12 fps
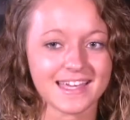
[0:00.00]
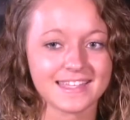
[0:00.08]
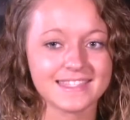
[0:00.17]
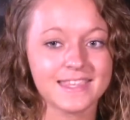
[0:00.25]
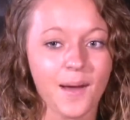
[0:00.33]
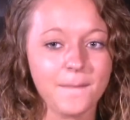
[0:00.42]

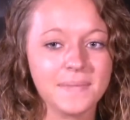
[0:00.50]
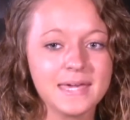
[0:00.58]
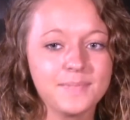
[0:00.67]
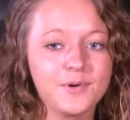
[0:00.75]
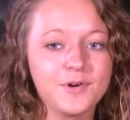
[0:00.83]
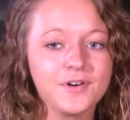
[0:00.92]
some
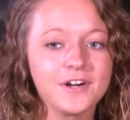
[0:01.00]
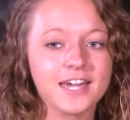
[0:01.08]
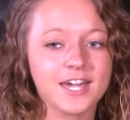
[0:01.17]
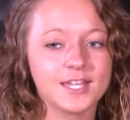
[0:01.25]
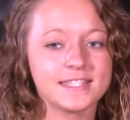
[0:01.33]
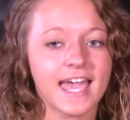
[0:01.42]
people
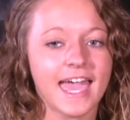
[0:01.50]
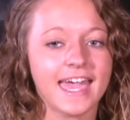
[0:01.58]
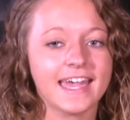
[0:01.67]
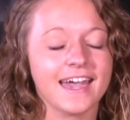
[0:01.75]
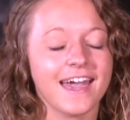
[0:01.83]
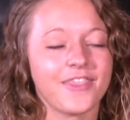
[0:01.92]
could
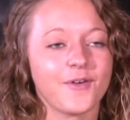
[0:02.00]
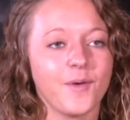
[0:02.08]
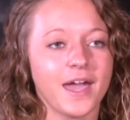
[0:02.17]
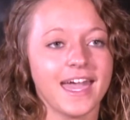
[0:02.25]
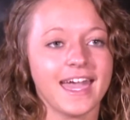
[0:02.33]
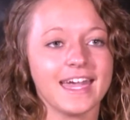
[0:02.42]
take the
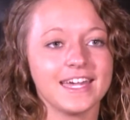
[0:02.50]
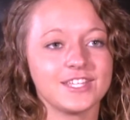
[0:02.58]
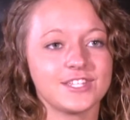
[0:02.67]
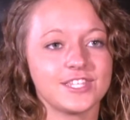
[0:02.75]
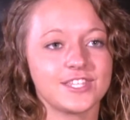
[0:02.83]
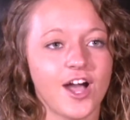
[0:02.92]

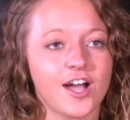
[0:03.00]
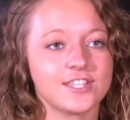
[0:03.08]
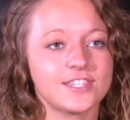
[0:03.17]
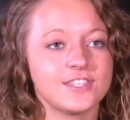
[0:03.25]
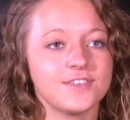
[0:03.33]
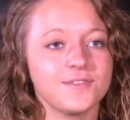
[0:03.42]
way she
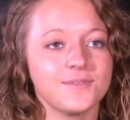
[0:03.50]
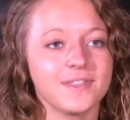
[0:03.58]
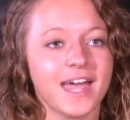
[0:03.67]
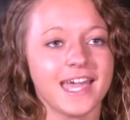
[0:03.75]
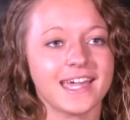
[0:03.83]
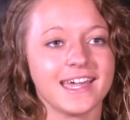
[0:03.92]
talks to you
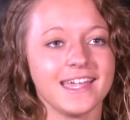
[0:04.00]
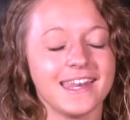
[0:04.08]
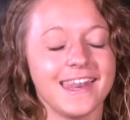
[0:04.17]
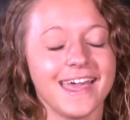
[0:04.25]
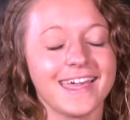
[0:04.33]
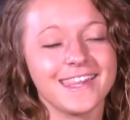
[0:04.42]
like
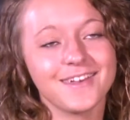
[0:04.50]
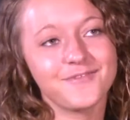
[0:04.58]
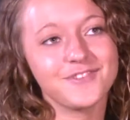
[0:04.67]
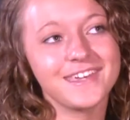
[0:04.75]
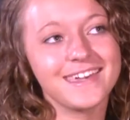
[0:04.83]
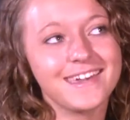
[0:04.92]

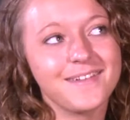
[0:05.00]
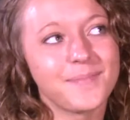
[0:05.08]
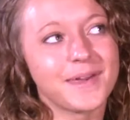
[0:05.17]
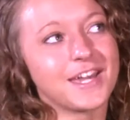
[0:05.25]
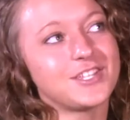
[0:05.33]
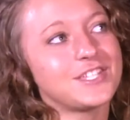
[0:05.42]
negatively
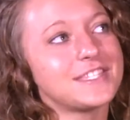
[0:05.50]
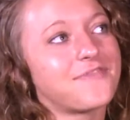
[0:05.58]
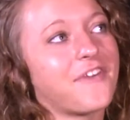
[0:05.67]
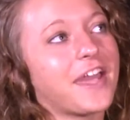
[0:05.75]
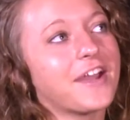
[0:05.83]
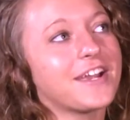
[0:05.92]
because she's
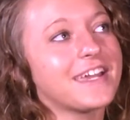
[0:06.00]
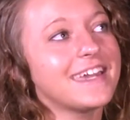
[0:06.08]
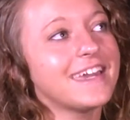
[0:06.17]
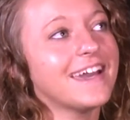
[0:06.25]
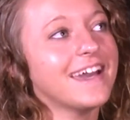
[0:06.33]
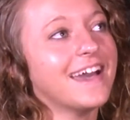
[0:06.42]
very